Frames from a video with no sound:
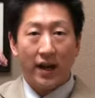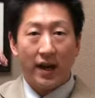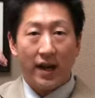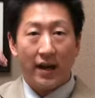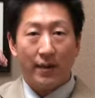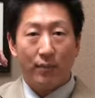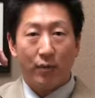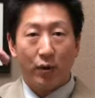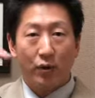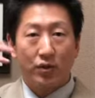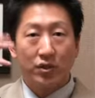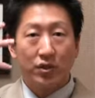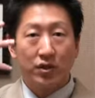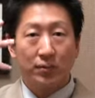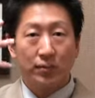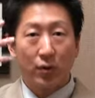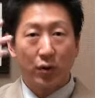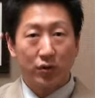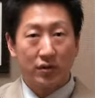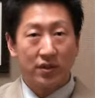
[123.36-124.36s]
and
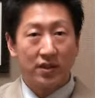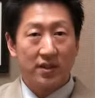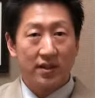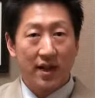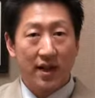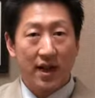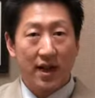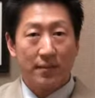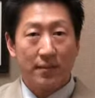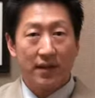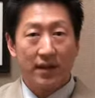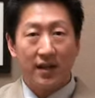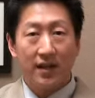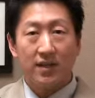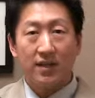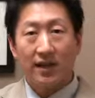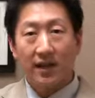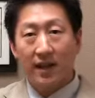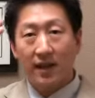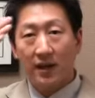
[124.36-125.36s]
most most of the time it
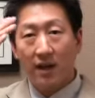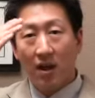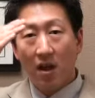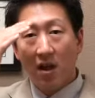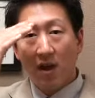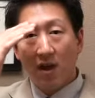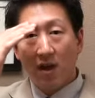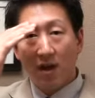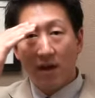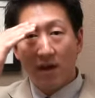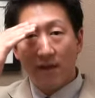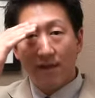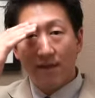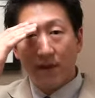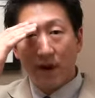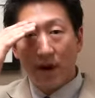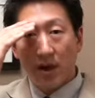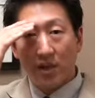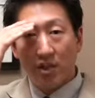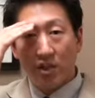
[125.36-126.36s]
is a a,
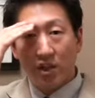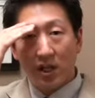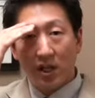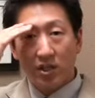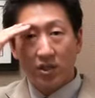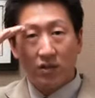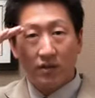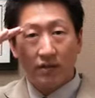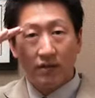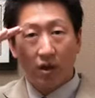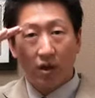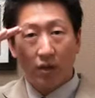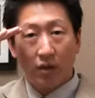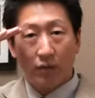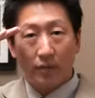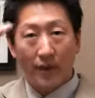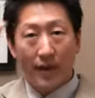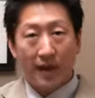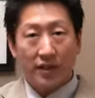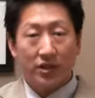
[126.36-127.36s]
a change in
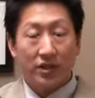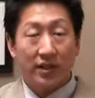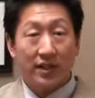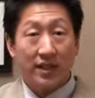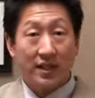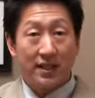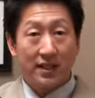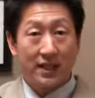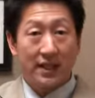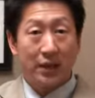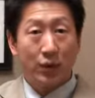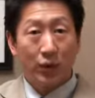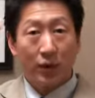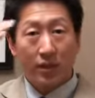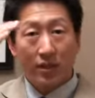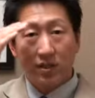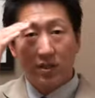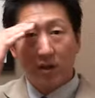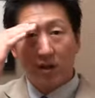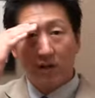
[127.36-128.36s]
volume, actually a
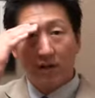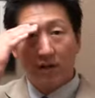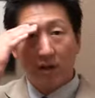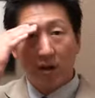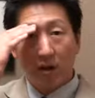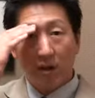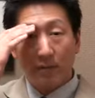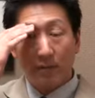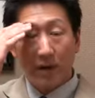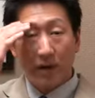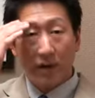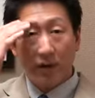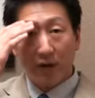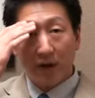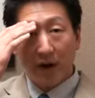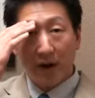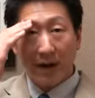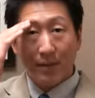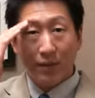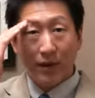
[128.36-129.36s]
decrease in volume in
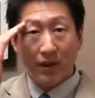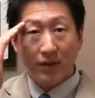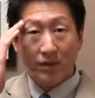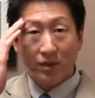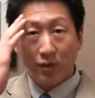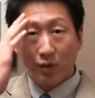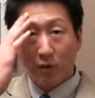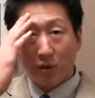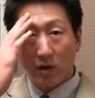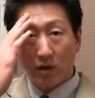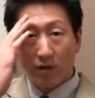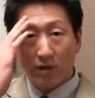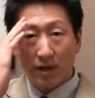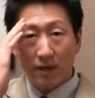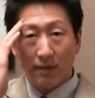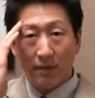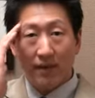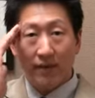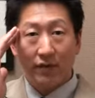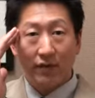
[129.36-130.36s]
their eyebrows as well as
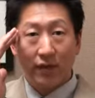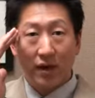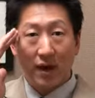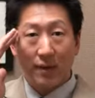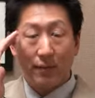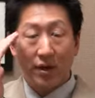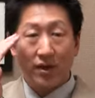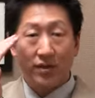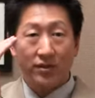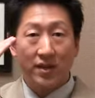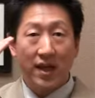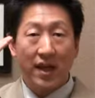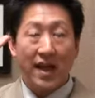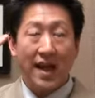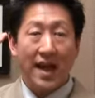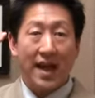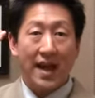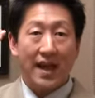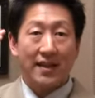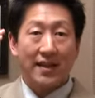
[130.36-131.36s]
above their eyebrows,
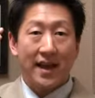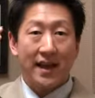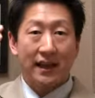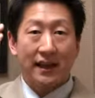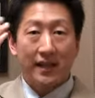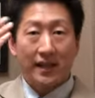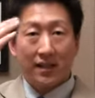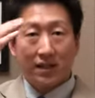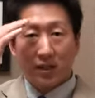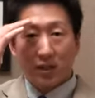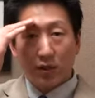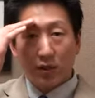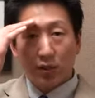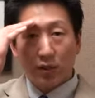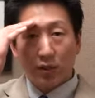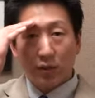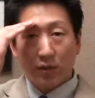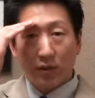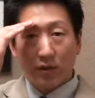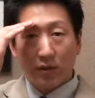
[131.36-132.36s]
that leads
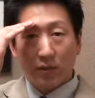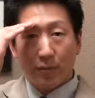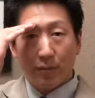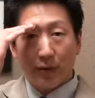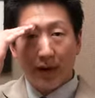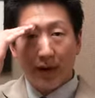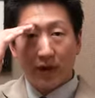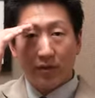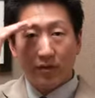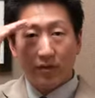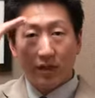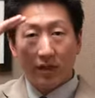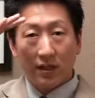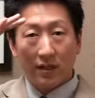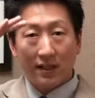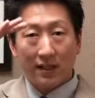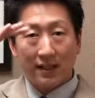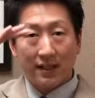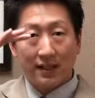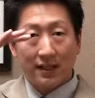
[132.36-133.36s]
to the brows
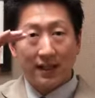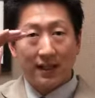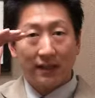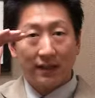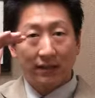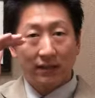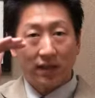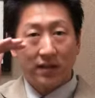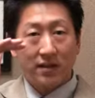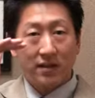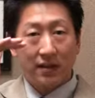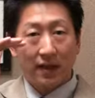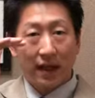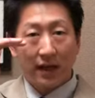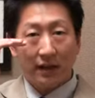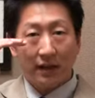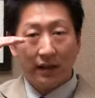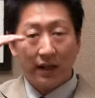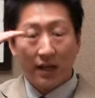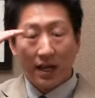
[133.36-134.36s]
descending very
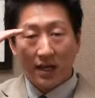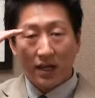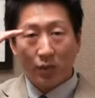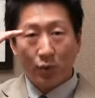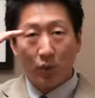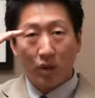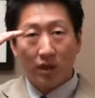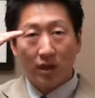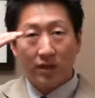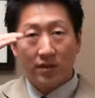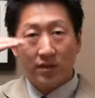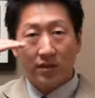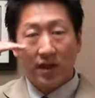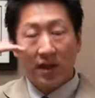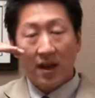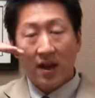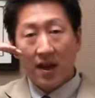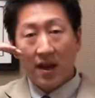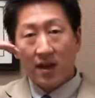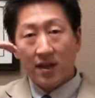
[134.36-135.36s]
slightly as well as
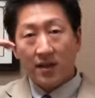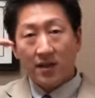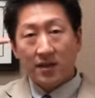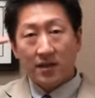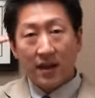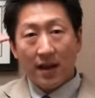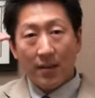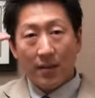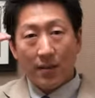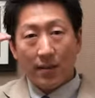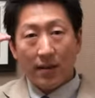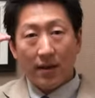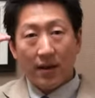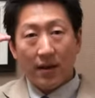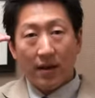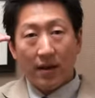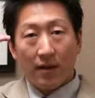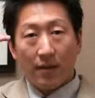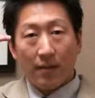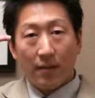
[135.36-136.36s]
some
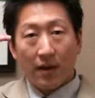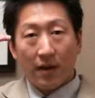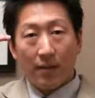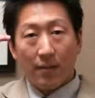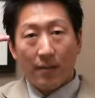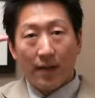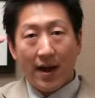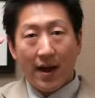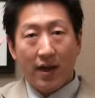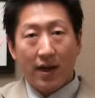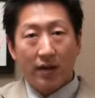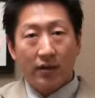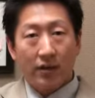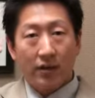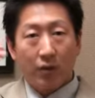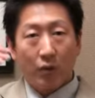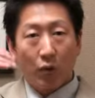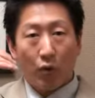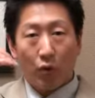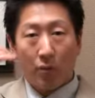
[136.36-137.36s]
uh, mild
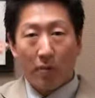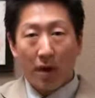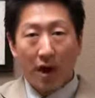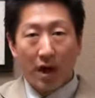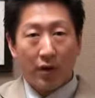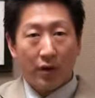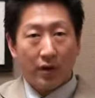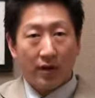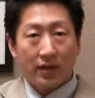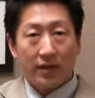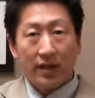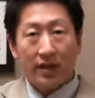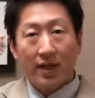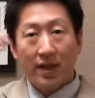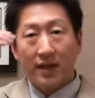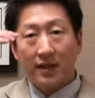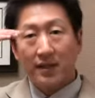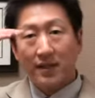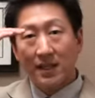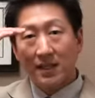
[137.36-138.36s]
or moderate
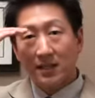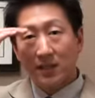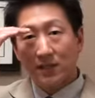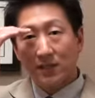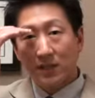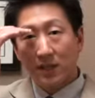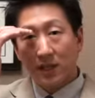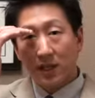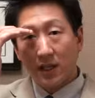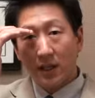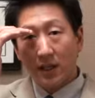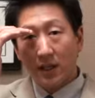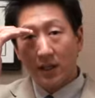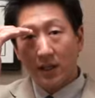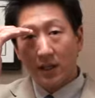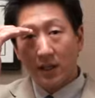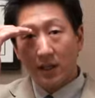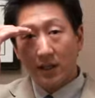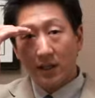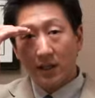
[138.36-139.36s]
excessive skin
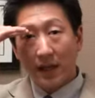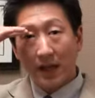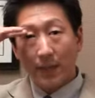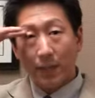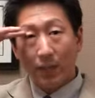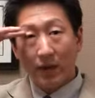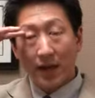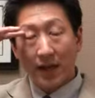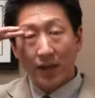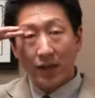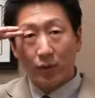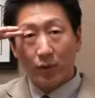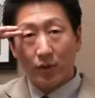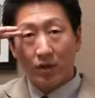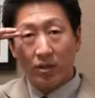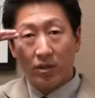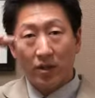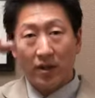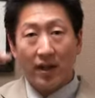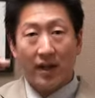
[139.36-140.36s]
in the upper eyelid
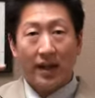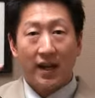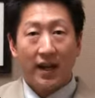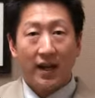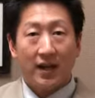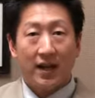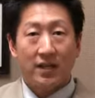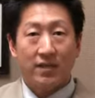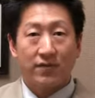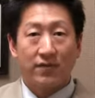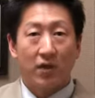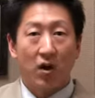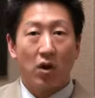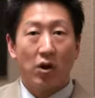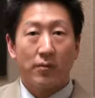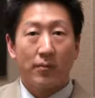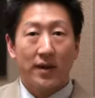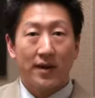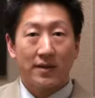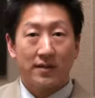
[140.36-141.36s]
region. And hence
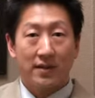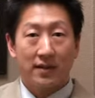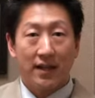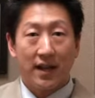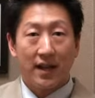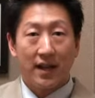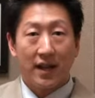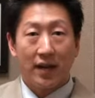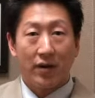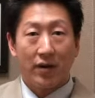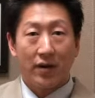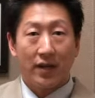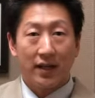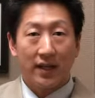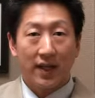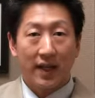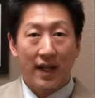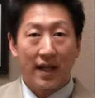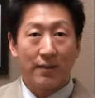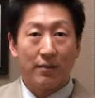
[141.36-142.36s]
volumizing that area
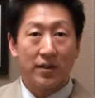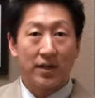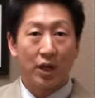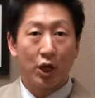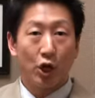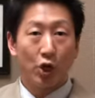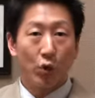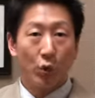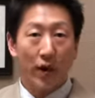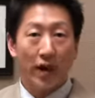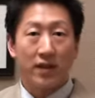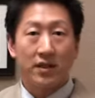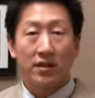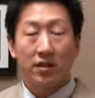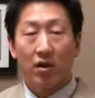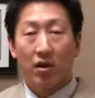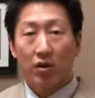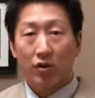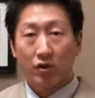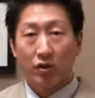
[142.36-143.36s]
can be a great
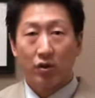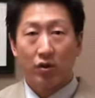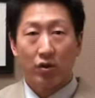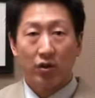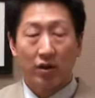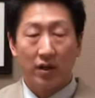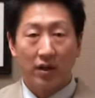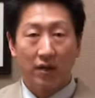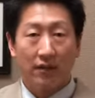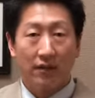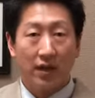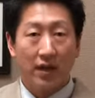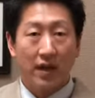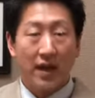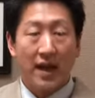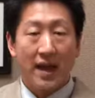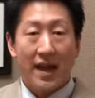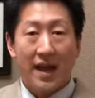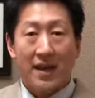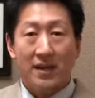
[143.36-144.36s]
alternative
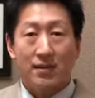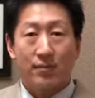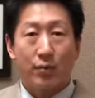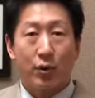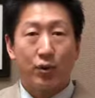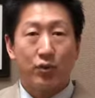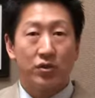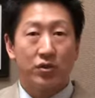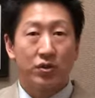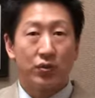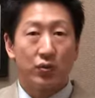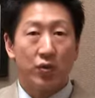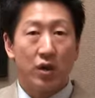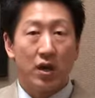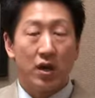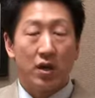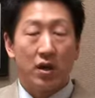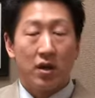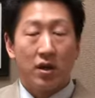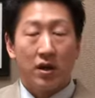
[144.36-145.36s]
as opposed to
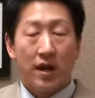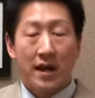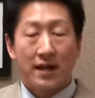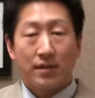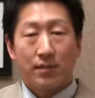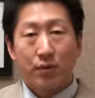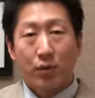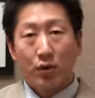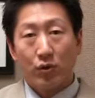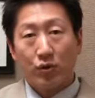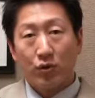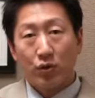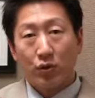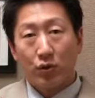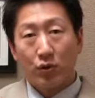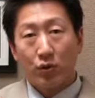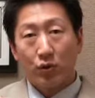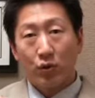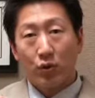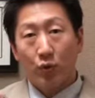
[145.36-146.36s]
as opposed to
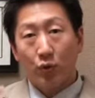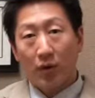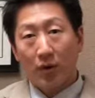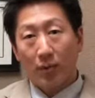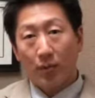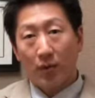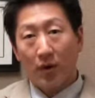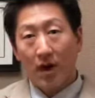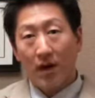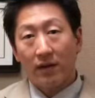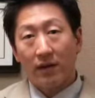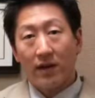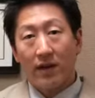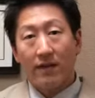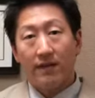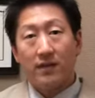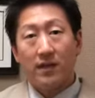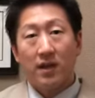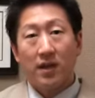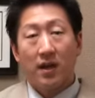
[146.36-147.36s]
doing a brow
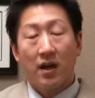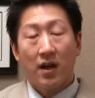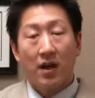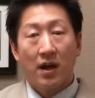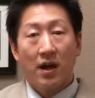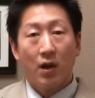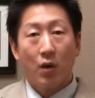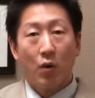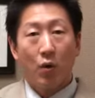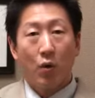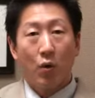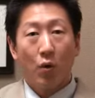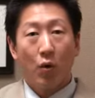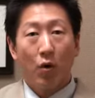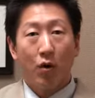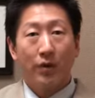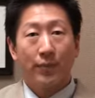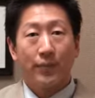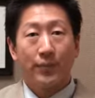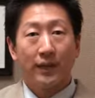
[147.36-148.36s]
lift uh,
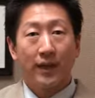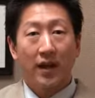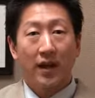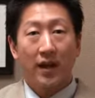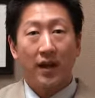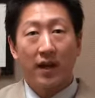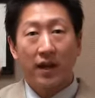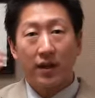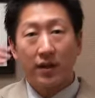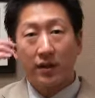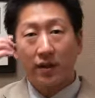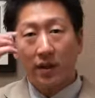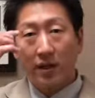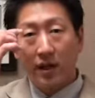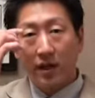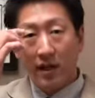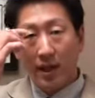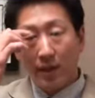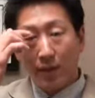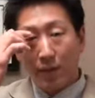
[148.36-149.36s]
or uh,
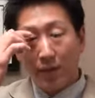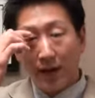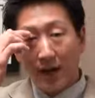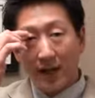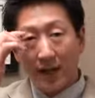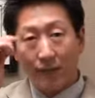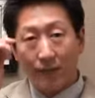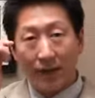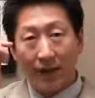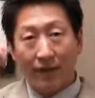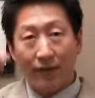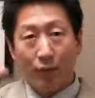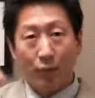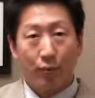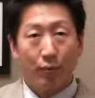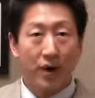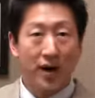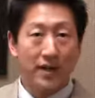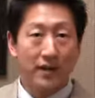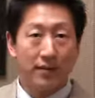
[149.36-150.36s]
an upper eyelid
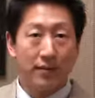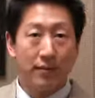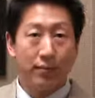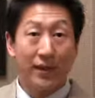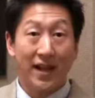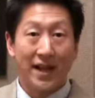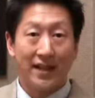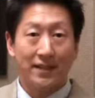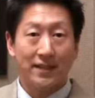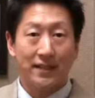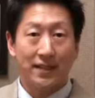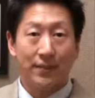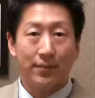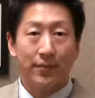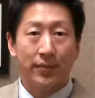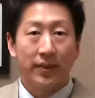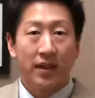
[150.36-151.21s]
blepharoplasty.